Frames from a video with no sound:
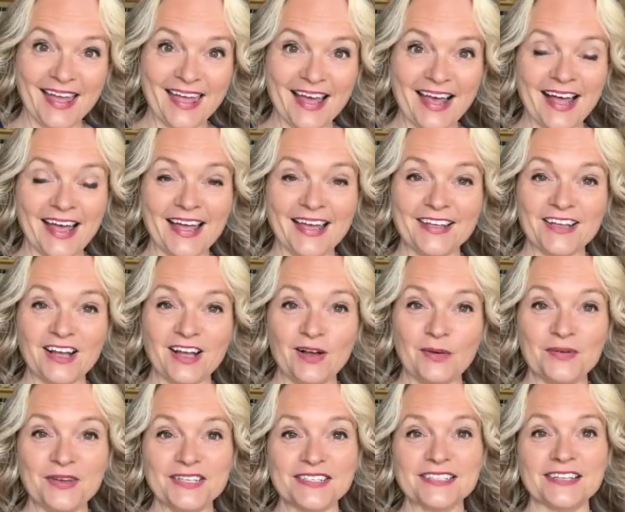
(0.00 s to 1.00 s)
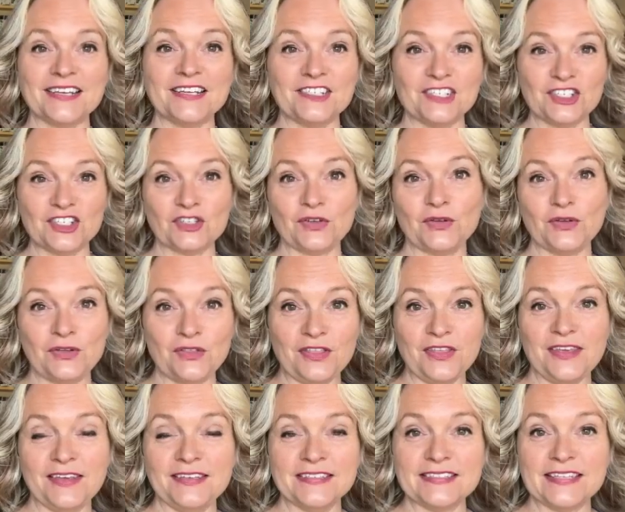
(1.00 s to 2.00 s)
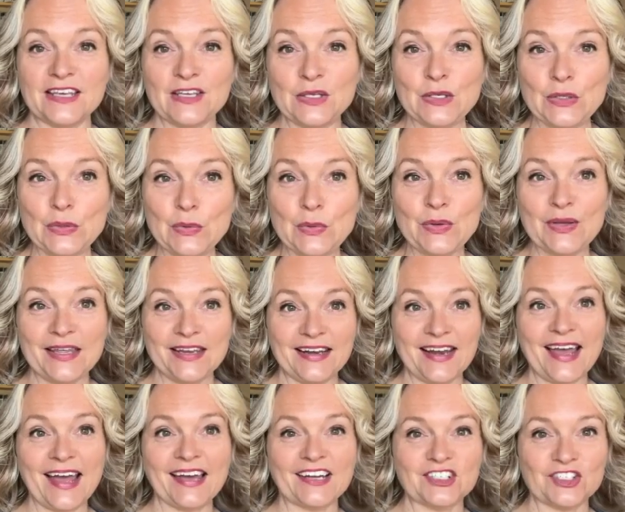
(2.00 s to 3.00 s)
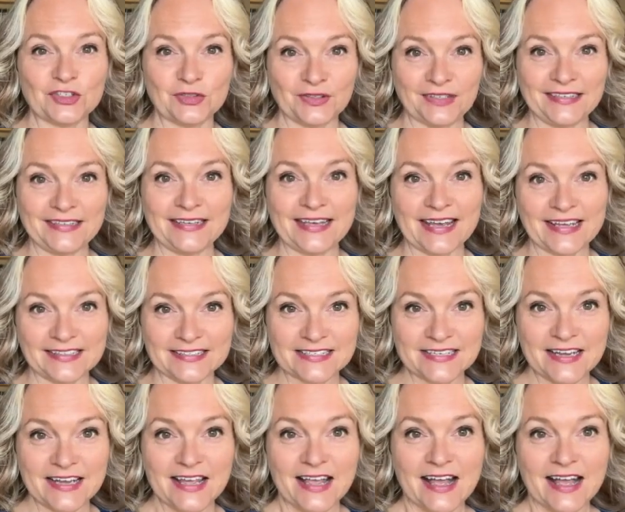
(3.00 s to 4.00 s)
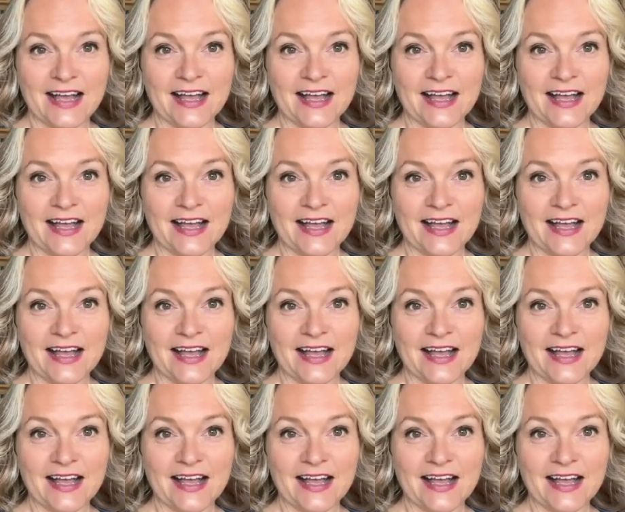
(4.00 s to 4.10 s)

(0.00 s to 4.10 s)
I, I always like to show you things that you can actually get.